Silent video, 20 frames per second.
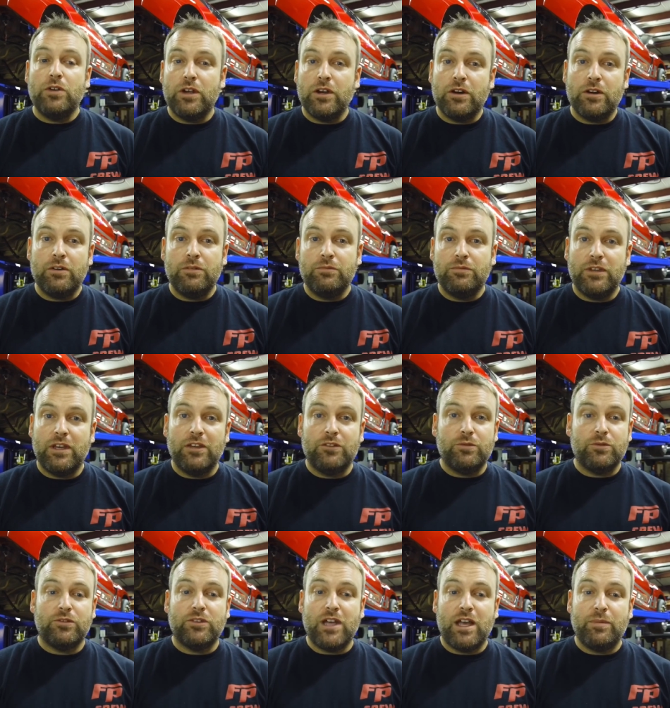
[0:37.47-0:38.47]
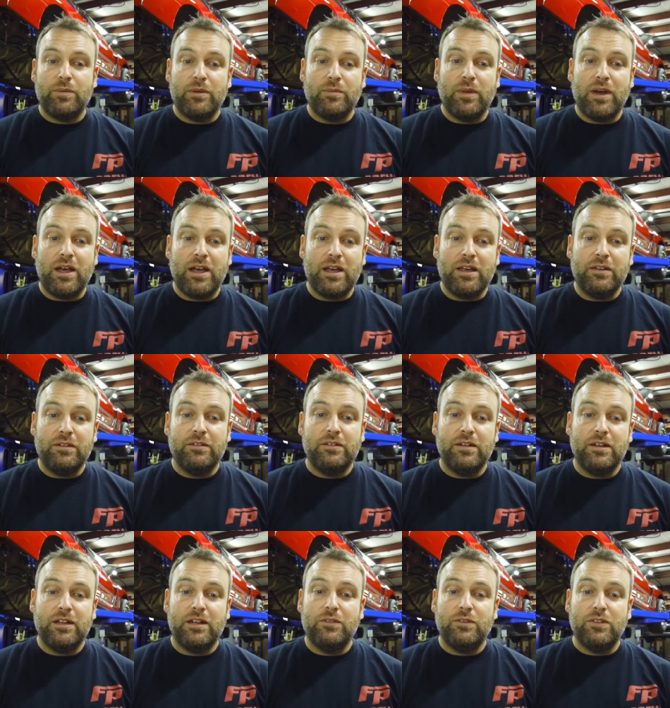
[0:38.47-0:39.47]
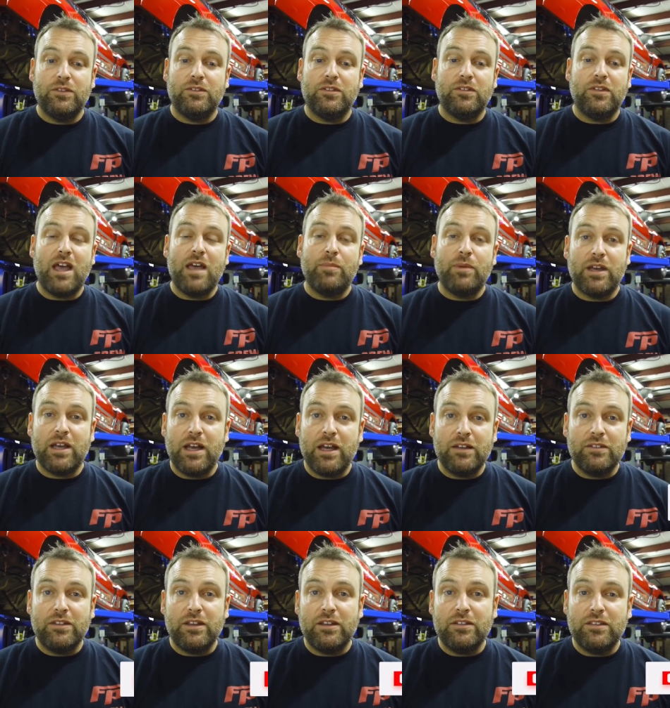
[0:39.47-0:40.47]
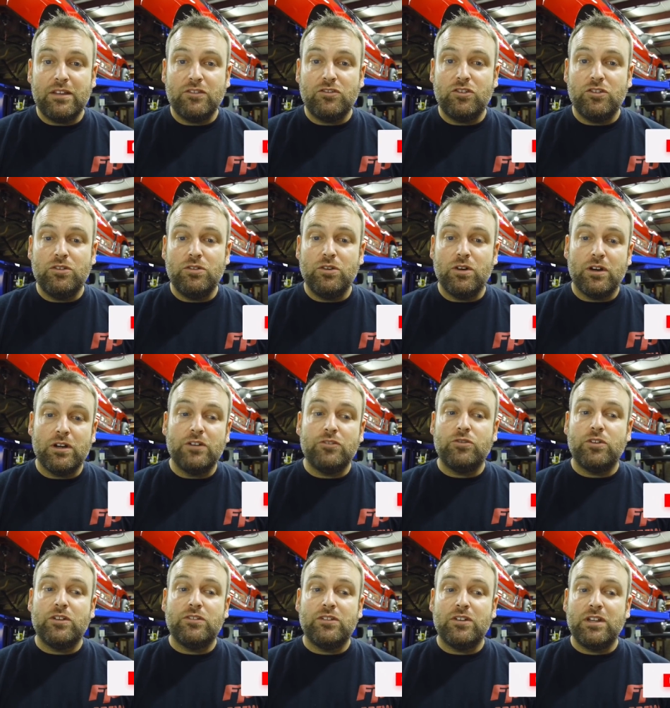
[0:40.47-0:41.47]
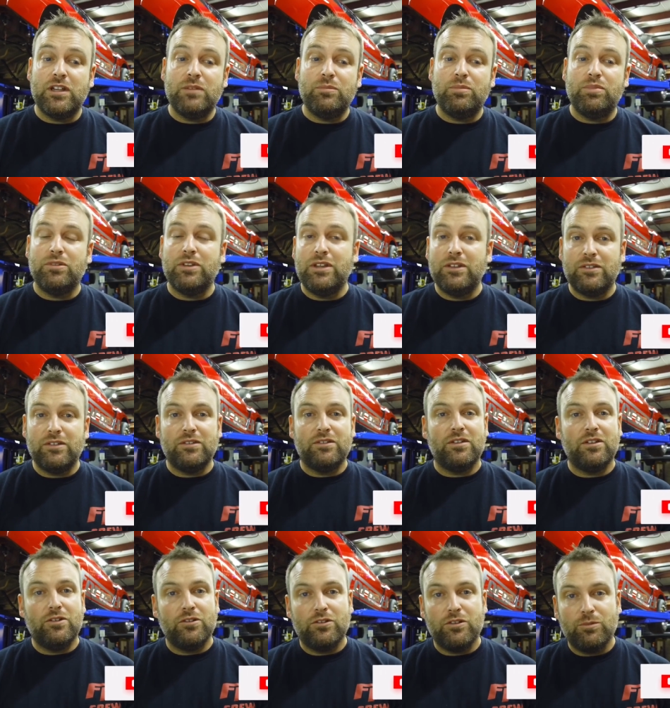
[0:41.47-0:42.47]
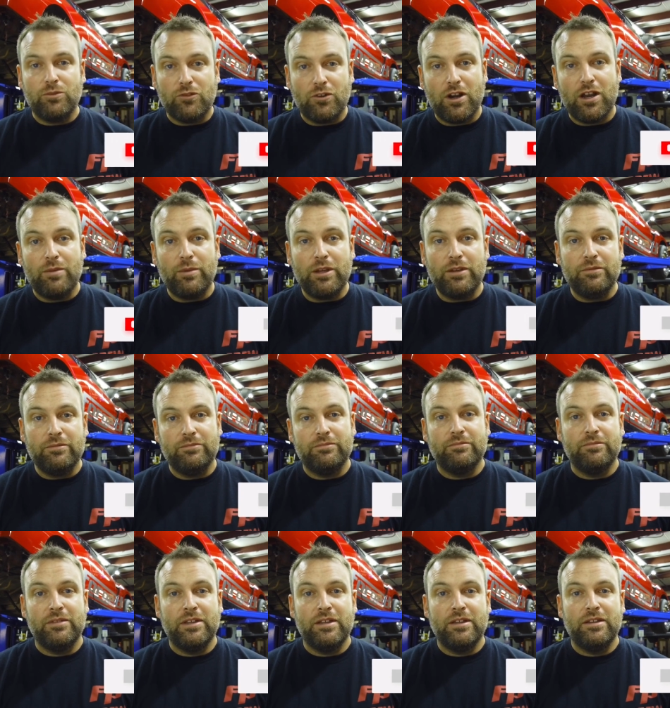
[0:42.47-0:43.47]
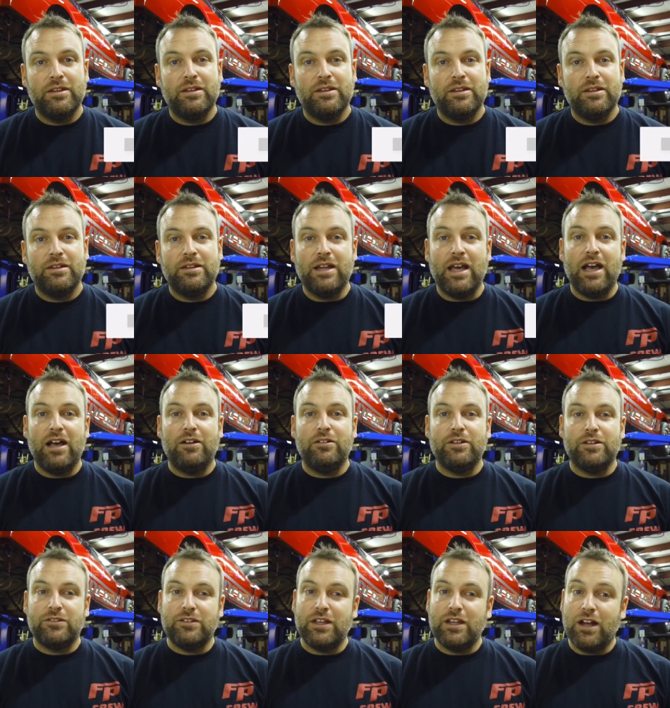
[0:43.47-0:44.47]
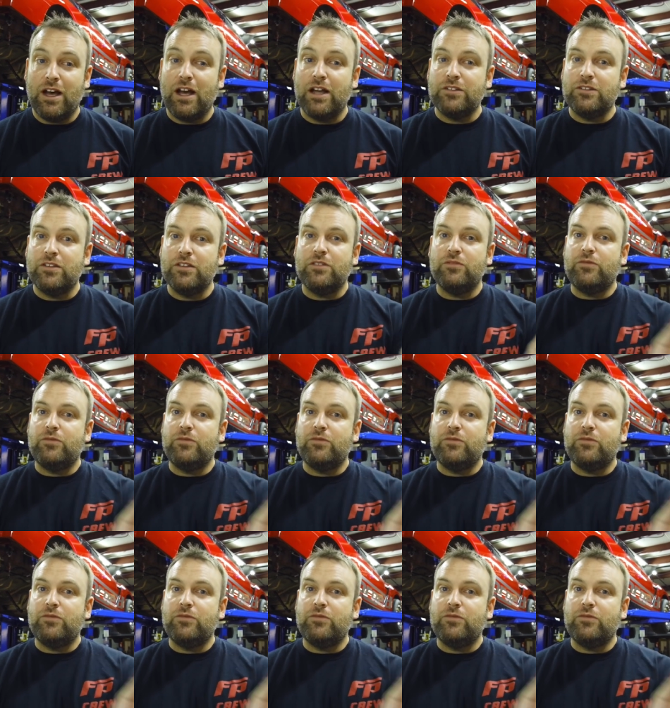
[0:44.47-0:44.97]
here, thanks for stopping by. And if this is the type of content that you are interested in, please consider subscribing. Now let's get on to the